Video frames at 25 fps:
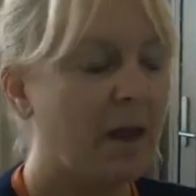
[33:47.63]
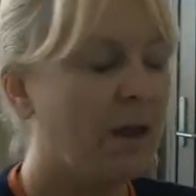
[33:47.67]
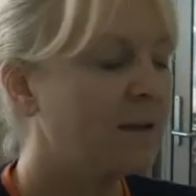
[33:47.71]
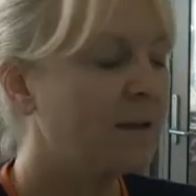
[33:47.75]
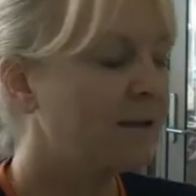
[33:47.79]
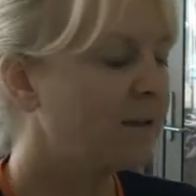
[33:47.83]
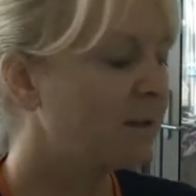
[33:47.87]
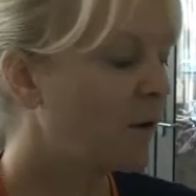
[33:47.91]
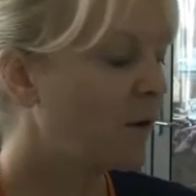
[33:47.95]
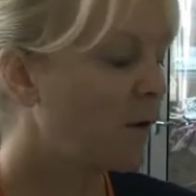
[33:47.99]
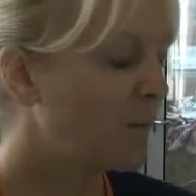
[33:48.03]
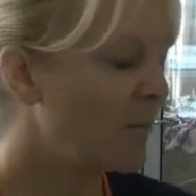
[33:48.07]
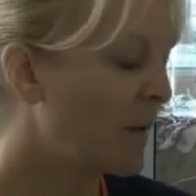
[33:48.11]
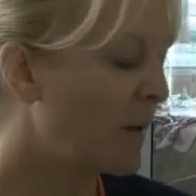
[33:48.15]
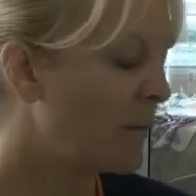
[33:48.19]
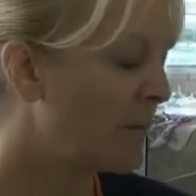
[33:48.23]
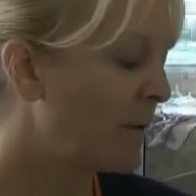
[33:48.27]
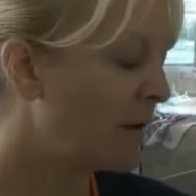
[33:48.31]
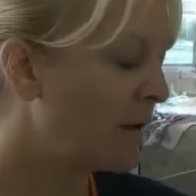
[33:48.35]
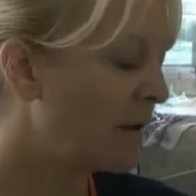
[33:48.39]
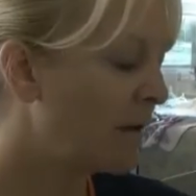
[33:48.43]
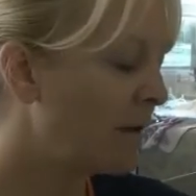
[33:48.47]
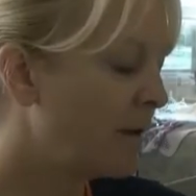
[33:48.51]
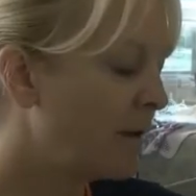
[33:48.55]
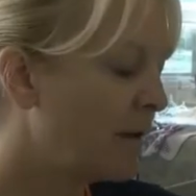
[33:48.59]
So
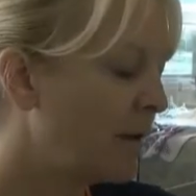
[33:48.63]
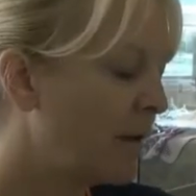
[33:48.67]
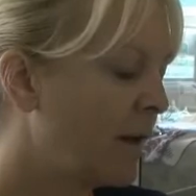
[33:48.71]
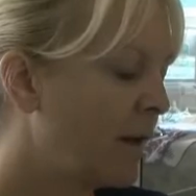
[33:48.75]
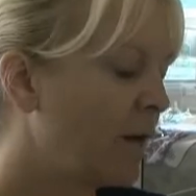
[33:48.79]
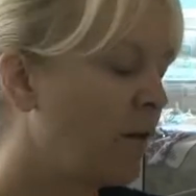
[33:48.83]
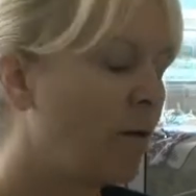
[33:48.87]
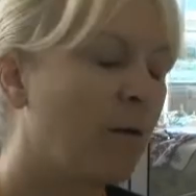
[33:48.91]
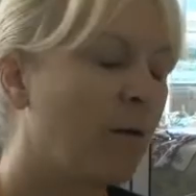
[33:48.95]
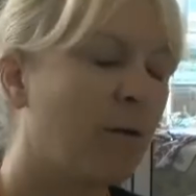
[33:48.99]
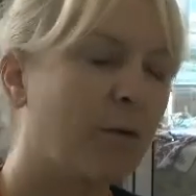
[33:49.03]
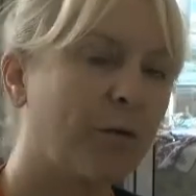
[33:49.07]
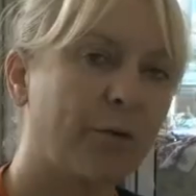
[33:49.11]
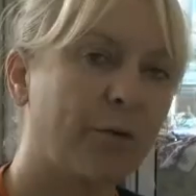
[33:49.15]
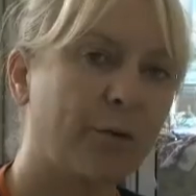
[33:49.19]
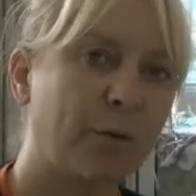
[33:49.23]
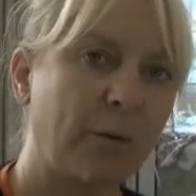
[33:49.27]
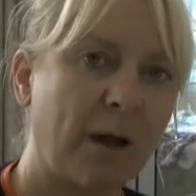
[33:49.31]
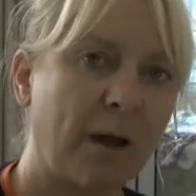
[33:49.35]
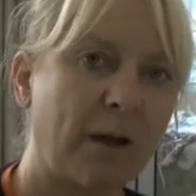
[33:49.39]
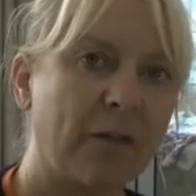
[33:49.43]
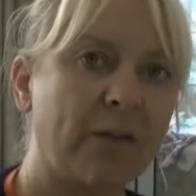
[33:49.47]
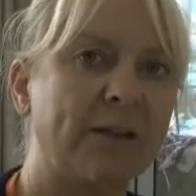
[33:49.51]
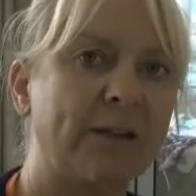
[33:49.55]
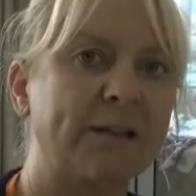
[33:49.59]
remember,
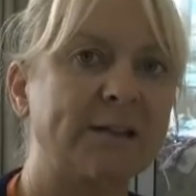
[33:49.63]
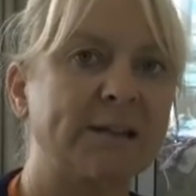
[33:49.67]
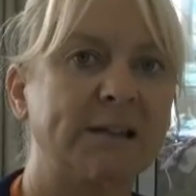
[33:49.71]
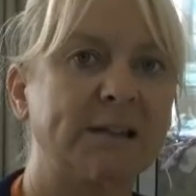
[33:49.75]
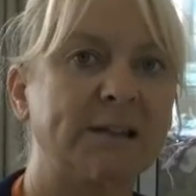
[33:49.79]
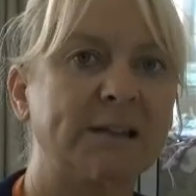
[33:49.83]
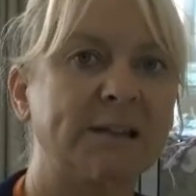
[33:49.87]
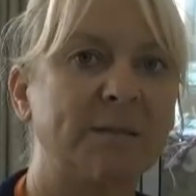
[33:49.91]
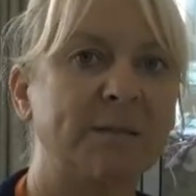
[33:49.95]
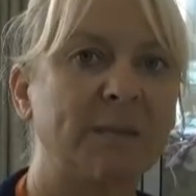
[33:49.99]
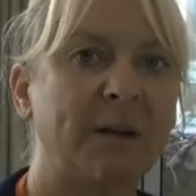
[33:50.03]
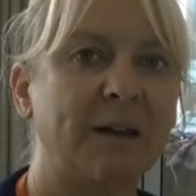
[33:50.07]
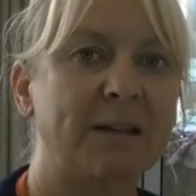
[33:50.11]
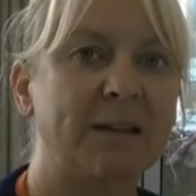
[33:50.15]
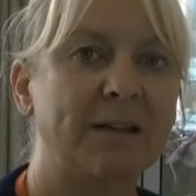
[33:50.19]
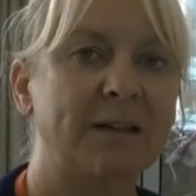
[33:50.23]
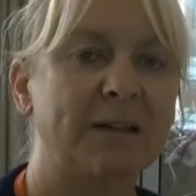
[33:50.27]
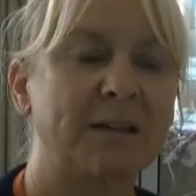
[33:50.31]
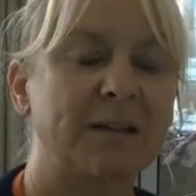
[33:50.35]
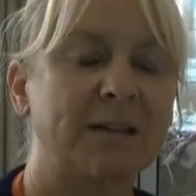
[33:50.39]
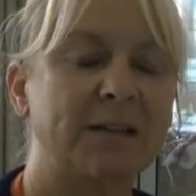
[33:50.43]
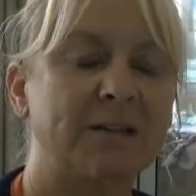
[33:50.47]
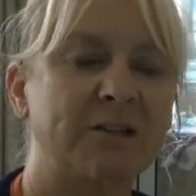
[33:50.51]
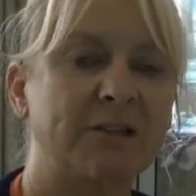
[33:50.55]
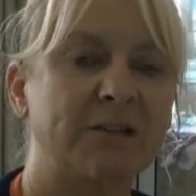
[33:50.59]
throughout the
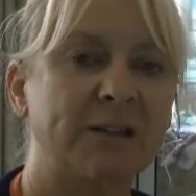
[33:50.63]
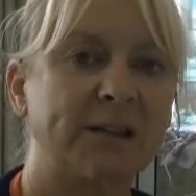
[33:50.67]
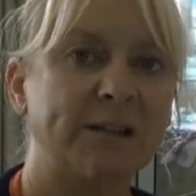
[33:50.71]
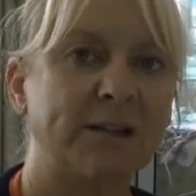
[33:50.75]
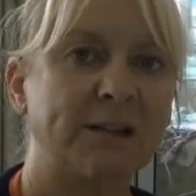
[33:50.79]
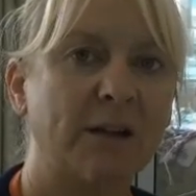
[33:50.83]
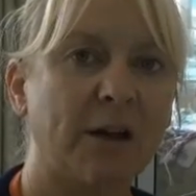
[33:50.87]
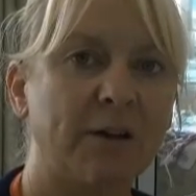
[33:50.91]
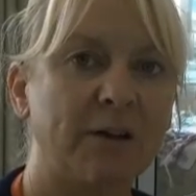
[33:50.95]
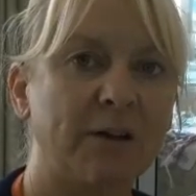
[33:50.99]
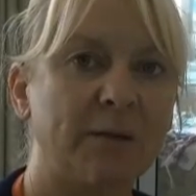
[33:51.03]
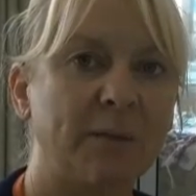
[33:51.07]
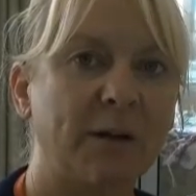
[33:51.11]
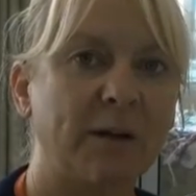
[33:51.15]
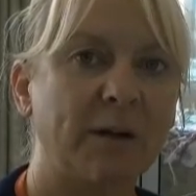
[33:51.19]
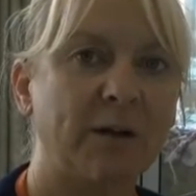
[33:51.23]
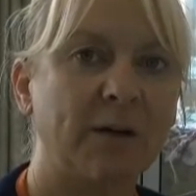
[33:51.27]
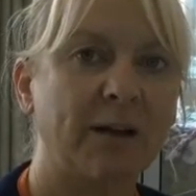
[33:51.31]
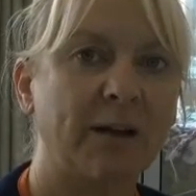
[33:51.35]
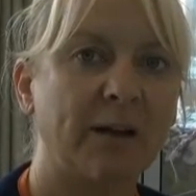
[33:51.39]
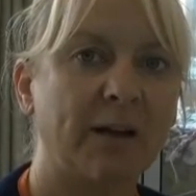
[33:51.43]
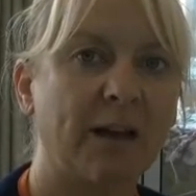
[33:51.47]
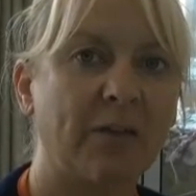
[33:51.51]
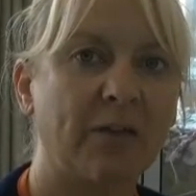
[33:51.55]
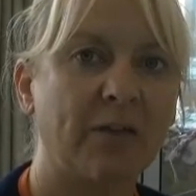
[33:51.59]
assessment, she's going to be
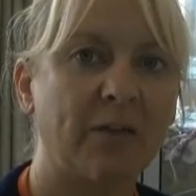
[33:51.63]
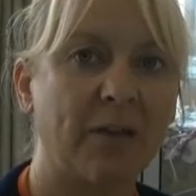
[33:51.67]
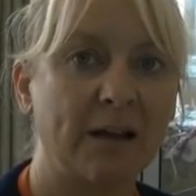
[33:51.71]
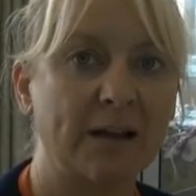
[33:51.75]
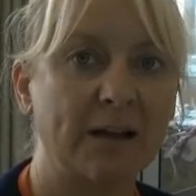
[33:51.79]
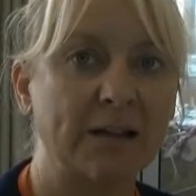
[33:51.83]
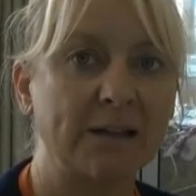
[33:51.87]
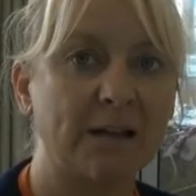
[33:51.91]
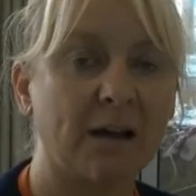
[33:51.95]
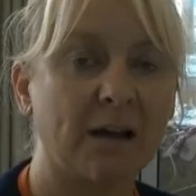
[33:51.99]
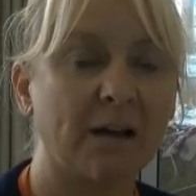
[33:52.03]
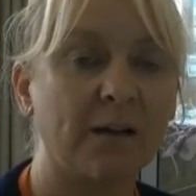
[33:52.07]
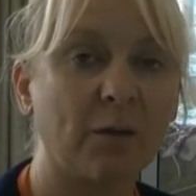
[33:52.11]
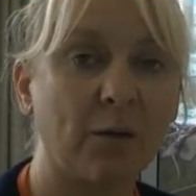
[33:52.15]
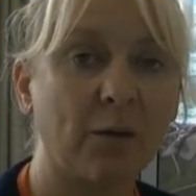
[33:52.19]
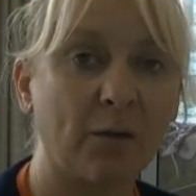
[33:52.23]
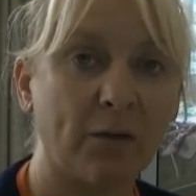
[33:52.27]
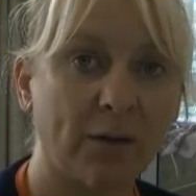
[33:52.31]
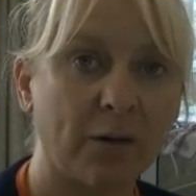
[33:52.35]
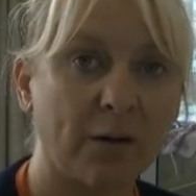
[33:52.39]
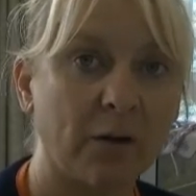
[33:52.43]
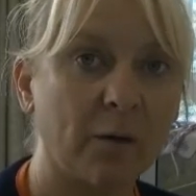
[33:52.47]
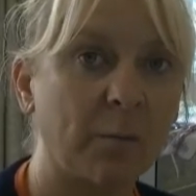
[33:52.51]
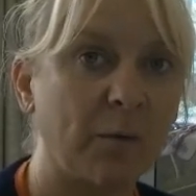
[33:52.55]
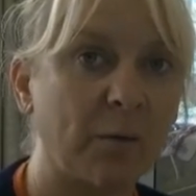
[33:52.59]
looking at things like your
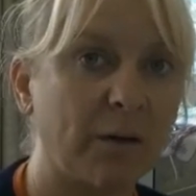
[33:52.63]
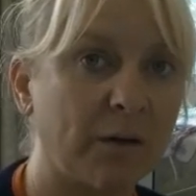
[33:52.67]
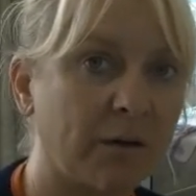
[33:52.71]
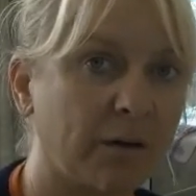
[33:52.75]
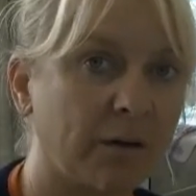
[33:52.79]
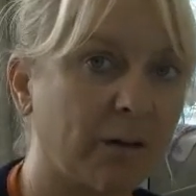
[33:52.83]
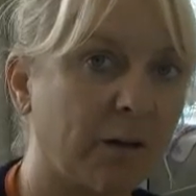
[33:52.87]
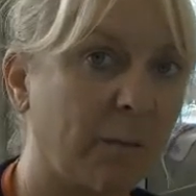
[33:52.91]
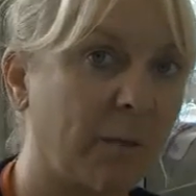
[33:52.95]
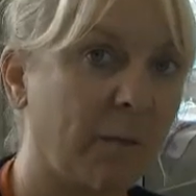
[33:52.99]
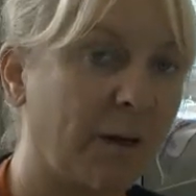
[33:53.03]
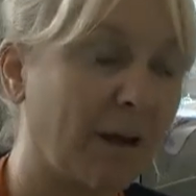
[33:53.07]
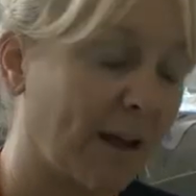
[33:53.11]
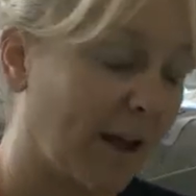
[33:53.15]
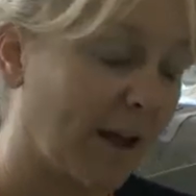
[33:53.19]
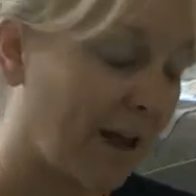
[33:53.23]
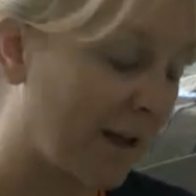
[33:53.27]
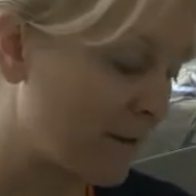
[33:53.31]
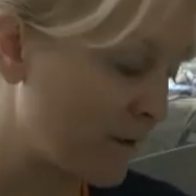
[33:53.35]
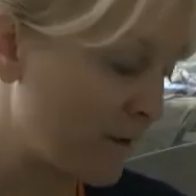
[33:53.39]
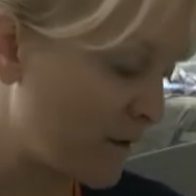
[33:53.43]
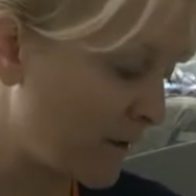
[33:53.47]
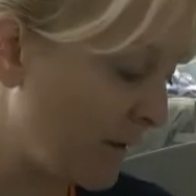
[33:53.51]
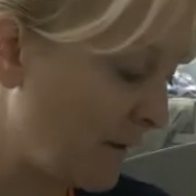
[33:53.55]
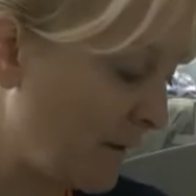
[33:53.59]
therapeutic
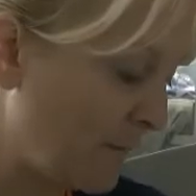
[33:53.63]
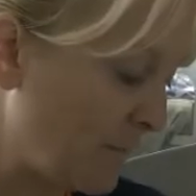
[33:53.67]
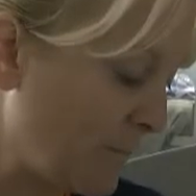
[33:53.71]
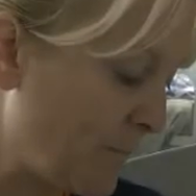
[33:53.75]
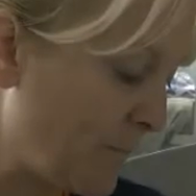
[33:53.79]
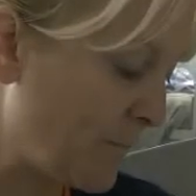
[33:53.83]
communication,